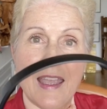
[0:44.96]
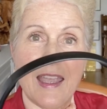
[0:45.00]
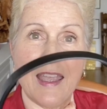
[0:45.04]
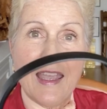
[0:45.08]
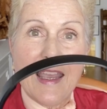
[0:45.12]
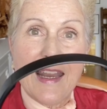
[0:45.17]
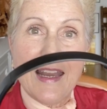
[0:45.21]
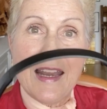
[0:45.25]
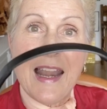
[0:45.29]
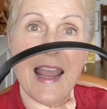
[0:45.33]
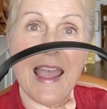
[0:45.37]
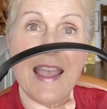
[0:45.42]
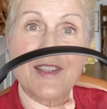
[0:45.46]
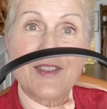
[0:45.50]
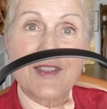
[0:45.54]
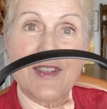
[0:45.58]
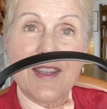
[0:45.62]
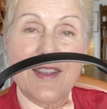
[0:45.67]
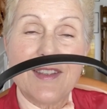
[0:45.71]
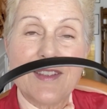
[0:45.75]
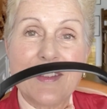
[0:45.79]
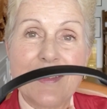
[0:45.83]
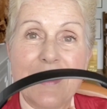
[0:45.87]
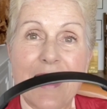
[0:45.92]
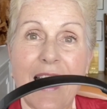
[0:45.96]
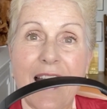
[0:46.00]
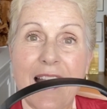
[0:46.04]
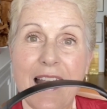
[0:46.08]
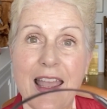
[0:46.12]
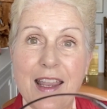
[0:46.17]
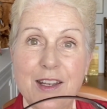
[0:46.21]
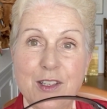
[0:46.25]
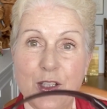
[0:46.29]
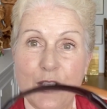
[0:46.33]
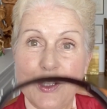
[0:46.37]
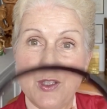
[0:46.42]
In lessons, I
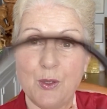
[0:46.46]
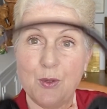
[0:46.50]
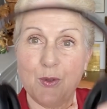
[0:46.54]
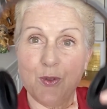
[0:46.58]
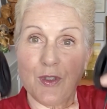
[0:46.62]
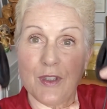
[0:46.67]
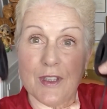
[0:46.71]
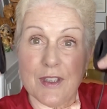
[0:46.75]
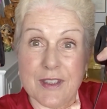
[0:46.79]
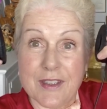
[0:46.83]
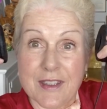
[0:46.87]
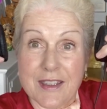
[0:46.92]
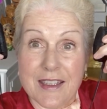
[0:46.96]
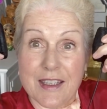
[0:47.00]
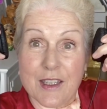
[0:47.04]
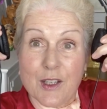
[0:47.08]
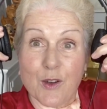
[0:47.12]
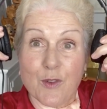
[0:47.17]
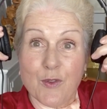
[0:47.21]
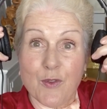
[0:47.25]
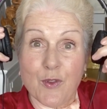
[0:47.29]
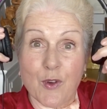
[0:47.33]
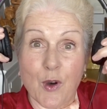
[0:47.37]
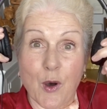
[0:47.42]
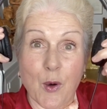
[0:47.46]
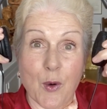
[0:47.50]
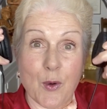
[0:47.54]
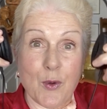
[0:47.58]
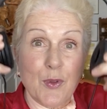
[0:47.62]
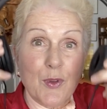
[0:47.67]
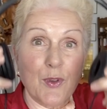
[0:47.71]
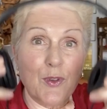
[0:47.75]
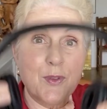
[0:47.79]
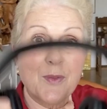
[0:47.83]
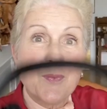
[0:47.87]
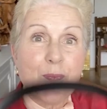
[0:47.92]
like to use these
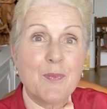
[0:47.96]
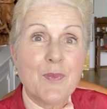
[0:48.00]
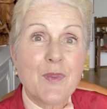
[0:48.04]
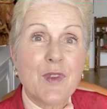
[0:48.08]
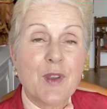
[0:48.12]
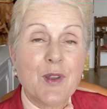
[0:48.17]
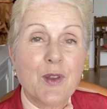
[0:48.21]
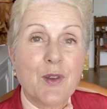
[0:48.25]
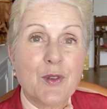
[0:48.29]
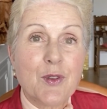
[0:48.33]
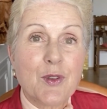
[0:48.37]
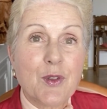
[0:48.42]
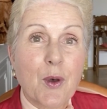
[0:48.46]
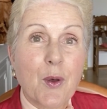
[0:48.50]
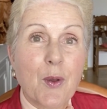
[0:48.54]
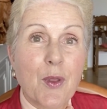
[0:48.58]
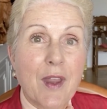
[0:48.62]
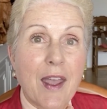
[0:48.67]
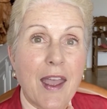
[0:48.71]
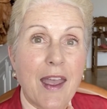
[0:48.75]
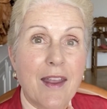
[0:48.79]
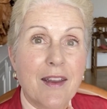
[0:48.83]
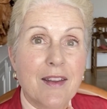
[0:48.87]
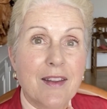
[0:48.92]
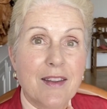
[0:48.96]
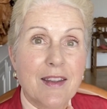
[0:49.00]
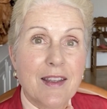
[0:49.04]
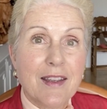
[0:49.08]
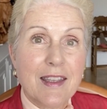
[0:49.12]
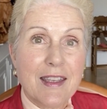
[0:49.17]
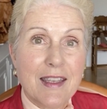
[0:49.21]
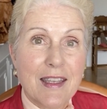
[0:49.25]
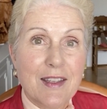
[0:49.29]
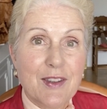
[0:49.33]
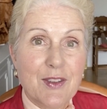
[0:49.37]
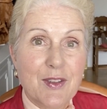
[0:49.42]
earphones so that the
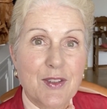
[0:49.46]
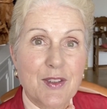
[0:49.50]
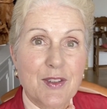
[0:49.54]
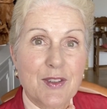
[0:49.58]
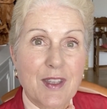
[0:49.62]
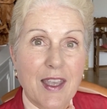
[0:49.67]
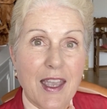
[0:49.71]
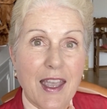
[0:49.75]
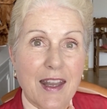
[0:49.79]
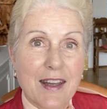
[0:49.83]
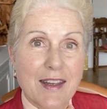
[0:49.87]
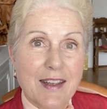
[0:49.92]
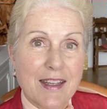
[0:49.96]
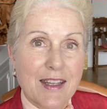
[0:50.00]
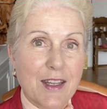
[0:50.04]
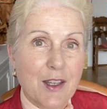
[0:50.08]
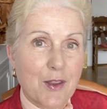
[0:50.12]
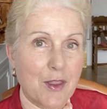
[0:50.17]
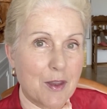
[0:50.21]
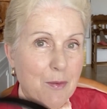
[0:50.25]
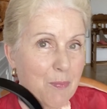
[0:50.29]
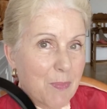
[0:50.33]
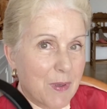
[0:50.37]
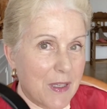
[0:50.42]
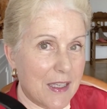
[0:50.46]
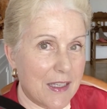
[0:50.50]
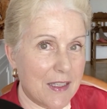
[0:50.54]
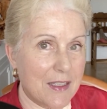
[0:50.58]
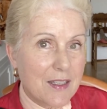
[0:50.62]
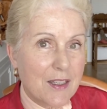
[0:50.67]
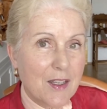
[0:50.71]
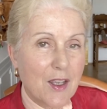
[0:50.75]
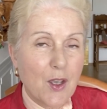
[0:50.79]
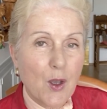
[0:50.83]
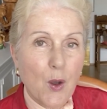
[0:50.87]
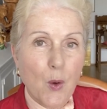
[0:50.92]
kids can hear the
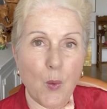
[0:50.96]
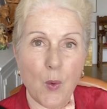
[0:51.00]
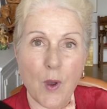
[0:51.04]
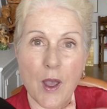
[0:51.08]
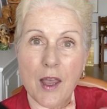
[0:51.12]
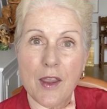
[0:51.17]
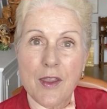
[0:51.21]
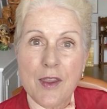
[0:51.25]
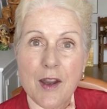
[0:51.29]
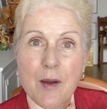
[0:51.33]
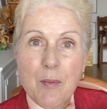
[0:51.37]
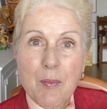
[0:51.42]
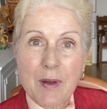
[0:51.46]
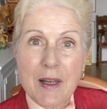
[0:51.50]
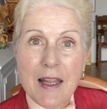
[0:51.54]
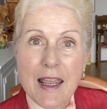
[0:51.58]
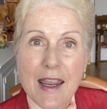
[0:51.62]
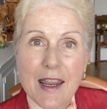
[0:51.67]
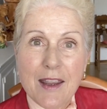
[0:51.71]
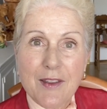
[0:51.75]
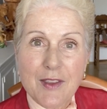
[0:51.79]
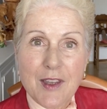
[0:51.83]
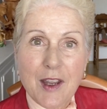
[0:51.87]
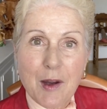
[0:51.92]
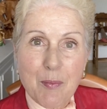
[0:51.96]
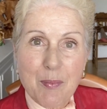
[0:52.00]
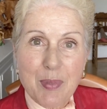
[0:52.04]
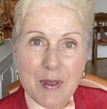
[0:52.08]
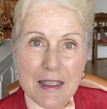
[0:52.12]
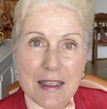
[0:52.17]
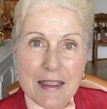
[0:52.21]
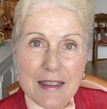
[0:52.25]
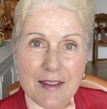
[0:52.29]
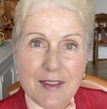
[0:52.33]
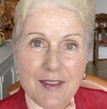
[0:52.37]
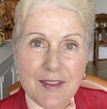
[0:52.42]
beat while they're playing their
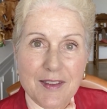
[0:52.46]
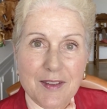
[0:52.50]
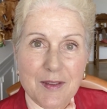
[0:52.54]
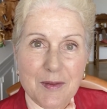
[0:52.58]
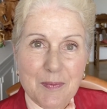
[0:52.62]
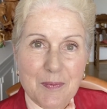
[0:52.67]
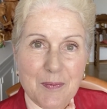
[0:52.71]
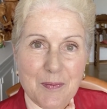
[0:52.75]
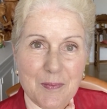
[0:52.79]
piece.